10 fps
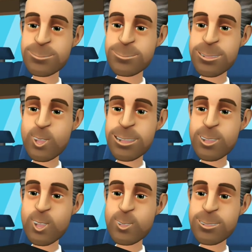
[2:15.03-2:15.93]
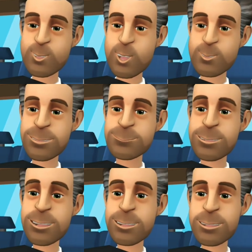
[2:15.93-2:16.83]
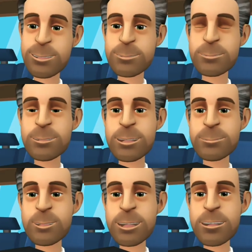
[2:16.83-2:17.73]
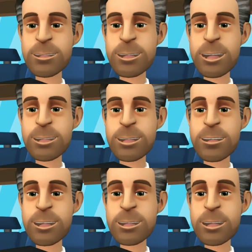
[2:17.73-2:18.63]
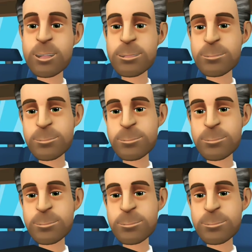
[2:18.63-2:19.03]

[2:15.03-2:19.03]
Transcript: You can also sort by price, number of seats and even color.